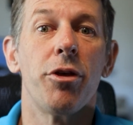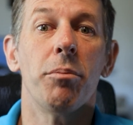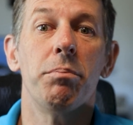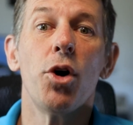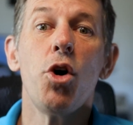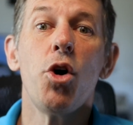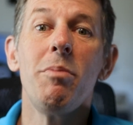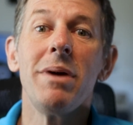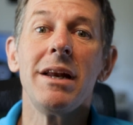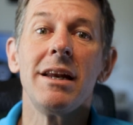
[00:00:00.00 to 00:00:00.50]
the
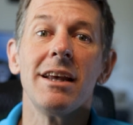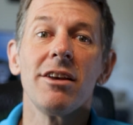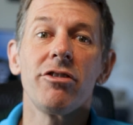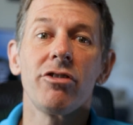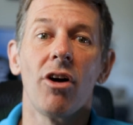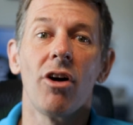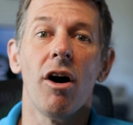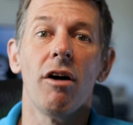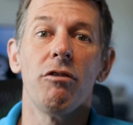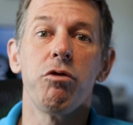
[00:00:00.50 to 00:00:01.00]
boom in
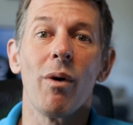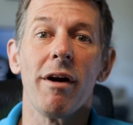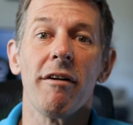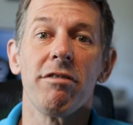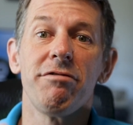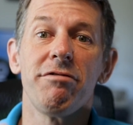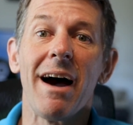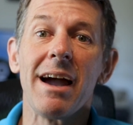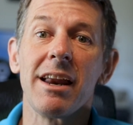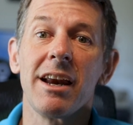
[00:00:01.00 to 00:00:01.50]
disc golf, we are
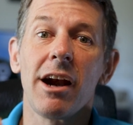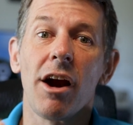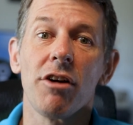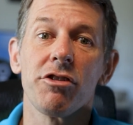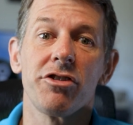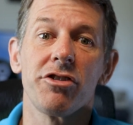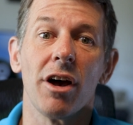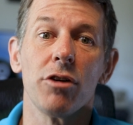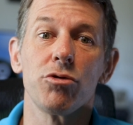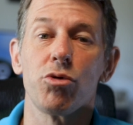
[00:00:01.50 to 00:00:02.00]
finding
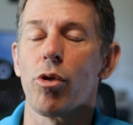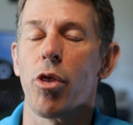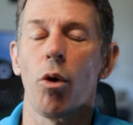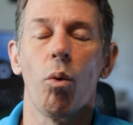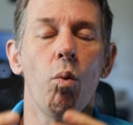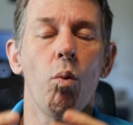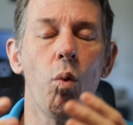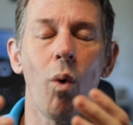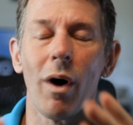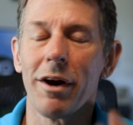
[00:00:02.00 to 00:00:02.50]
ourselves with a
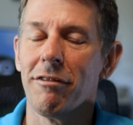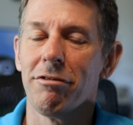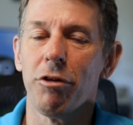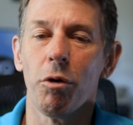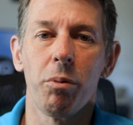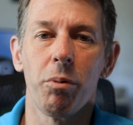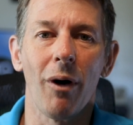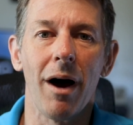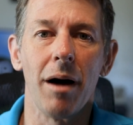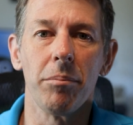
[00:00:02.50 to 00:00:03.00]

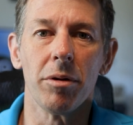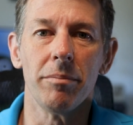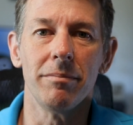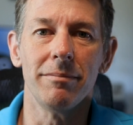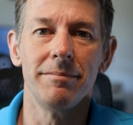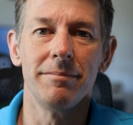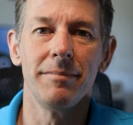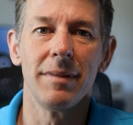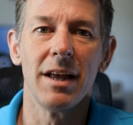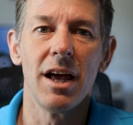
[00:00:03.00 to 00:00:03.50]
wonderful
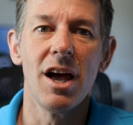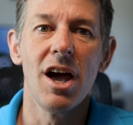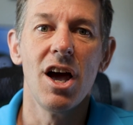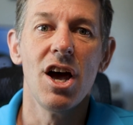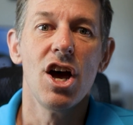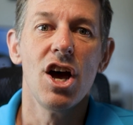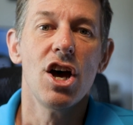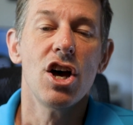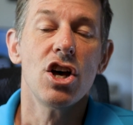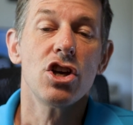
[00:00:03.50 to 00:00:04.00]
problem.
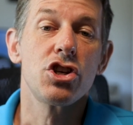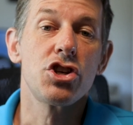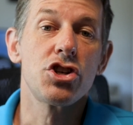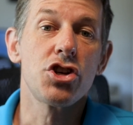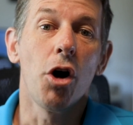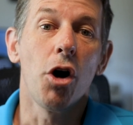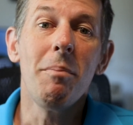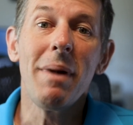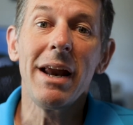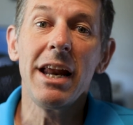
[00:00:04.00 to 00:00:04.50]

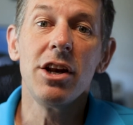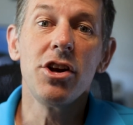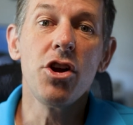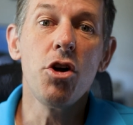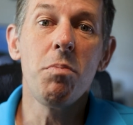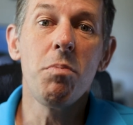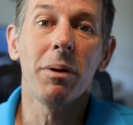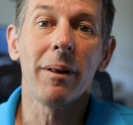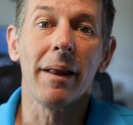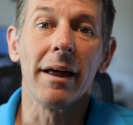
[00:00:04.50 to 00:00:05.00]
So many
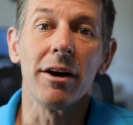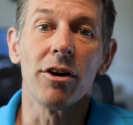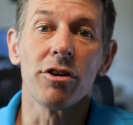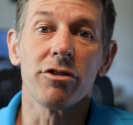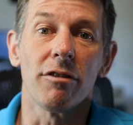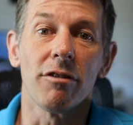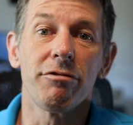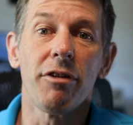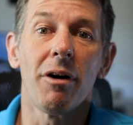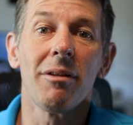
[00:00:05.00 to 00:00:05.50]
new
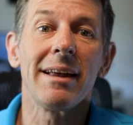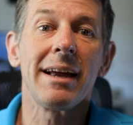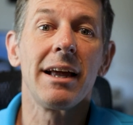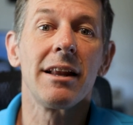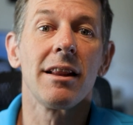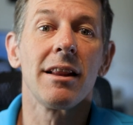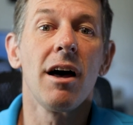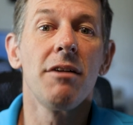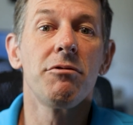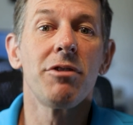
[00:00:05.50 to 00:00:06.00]
players are falling
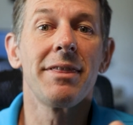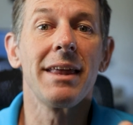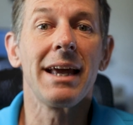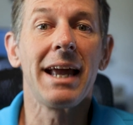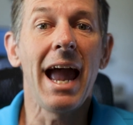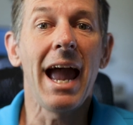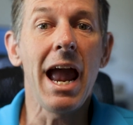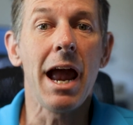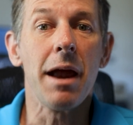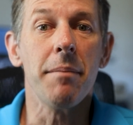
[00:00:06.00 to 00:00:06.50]
in love with the
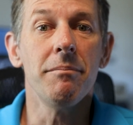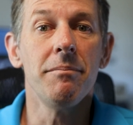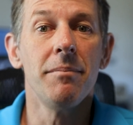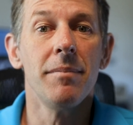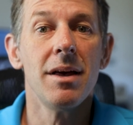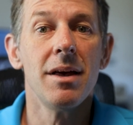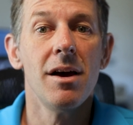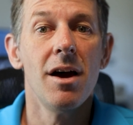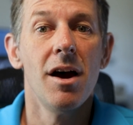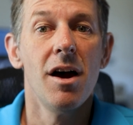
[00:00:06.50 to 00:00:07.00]
game,
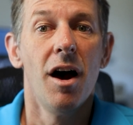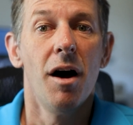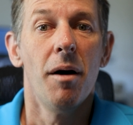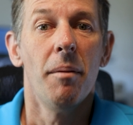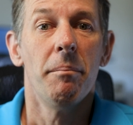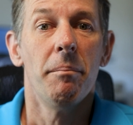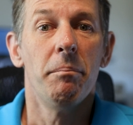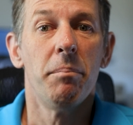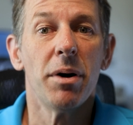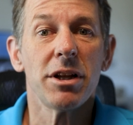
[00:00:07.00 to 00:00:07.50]

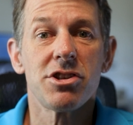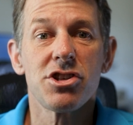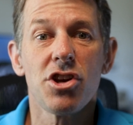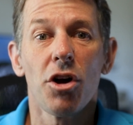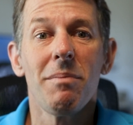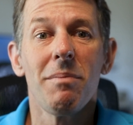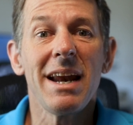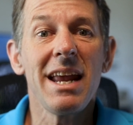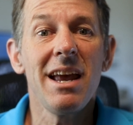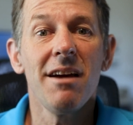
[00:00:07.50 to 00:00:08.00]
but
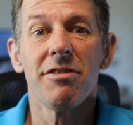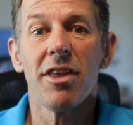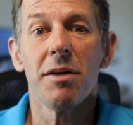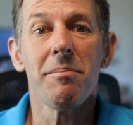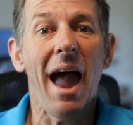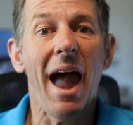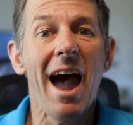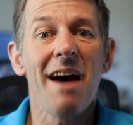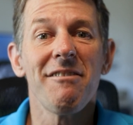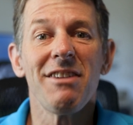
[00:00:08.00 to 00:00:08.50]
so many of
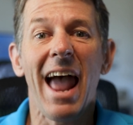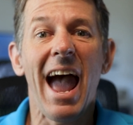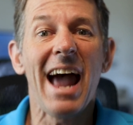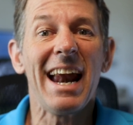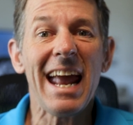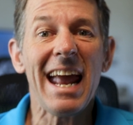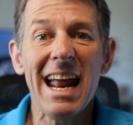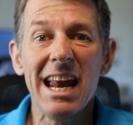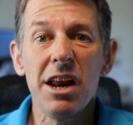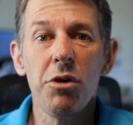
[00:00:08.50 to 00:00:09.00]
them haven't
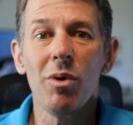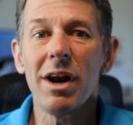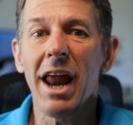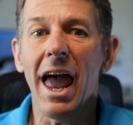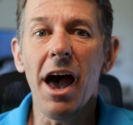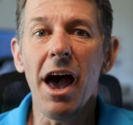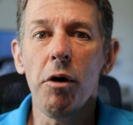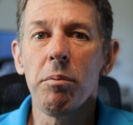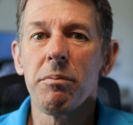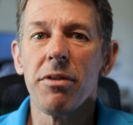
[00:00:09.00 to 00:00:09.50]
had anyone
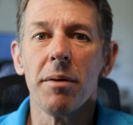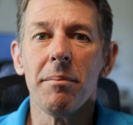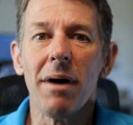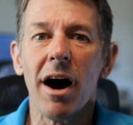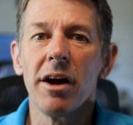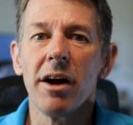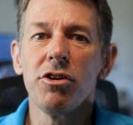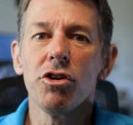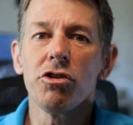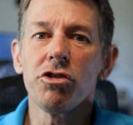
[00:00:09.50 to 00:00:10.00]
help them
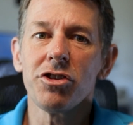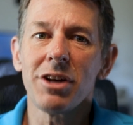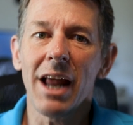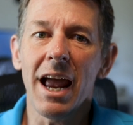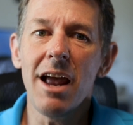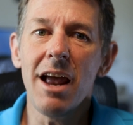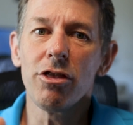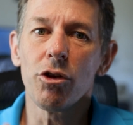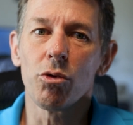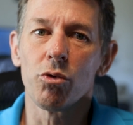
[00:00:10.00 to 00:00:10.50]

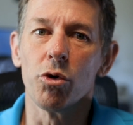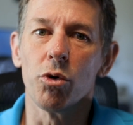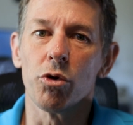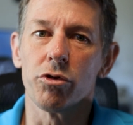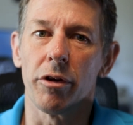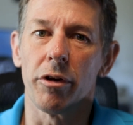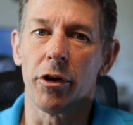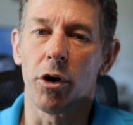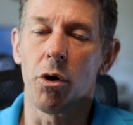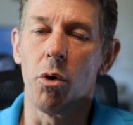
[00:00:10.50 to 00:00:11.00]
understand the
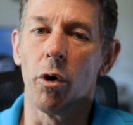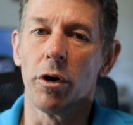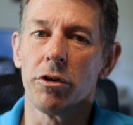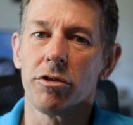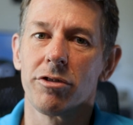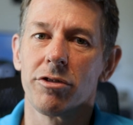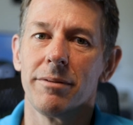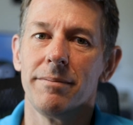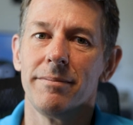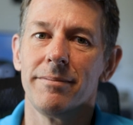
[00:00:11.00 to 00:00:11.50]
rules of the
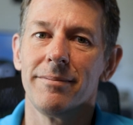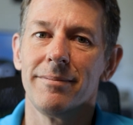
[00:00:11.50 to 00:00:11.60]
course.